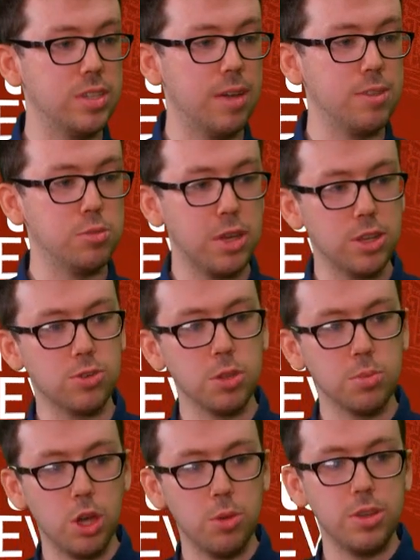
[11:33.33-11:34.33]
his medical at the
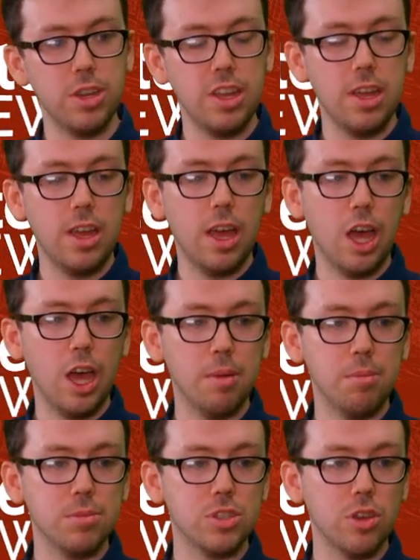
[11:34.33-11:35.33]
moment,
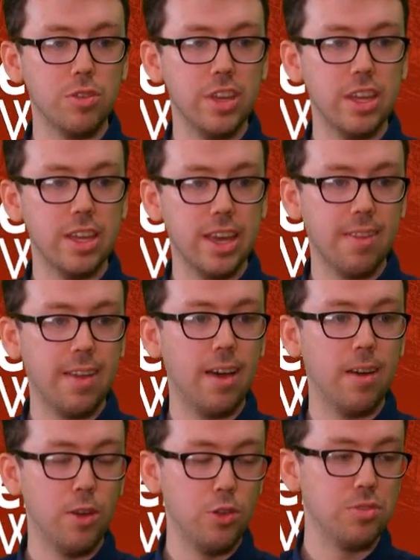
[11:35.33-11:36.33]
so if he can get that
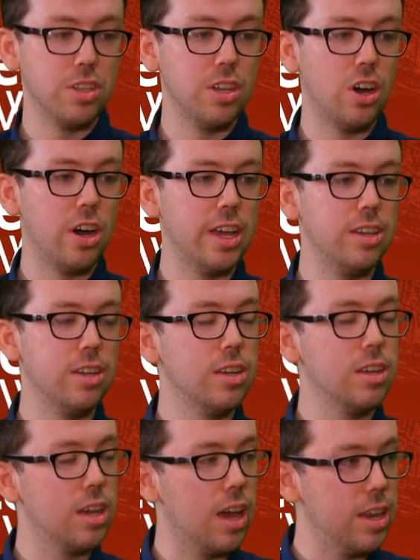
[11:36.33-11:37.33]
over the line
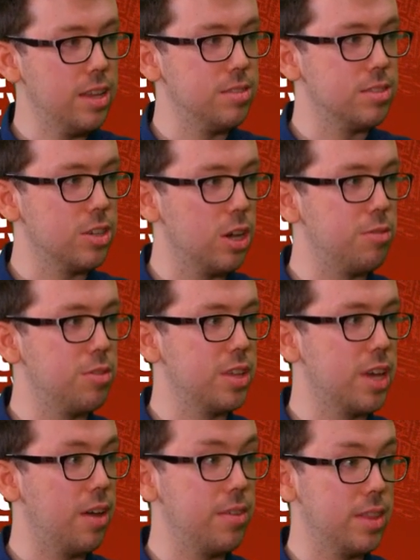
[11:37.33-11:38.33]
and in time for the
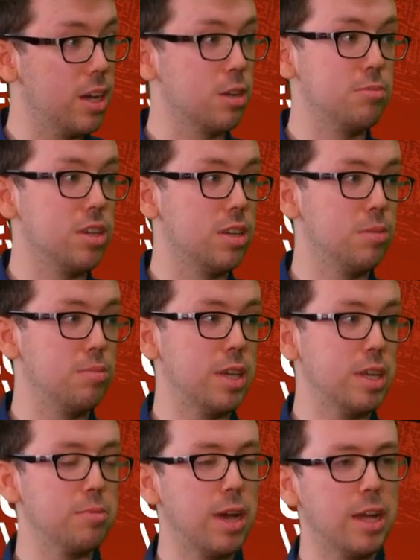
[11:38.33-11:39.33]
game, I think that can make a big
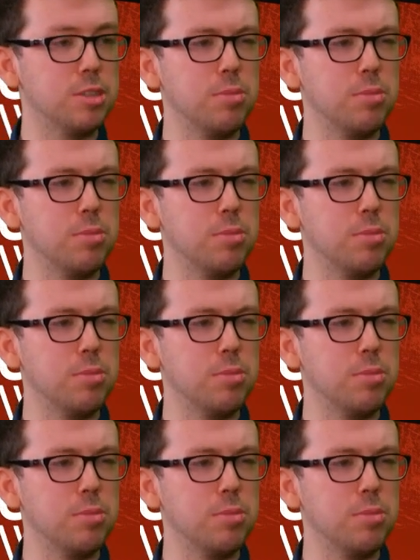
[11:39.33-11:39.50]
impact.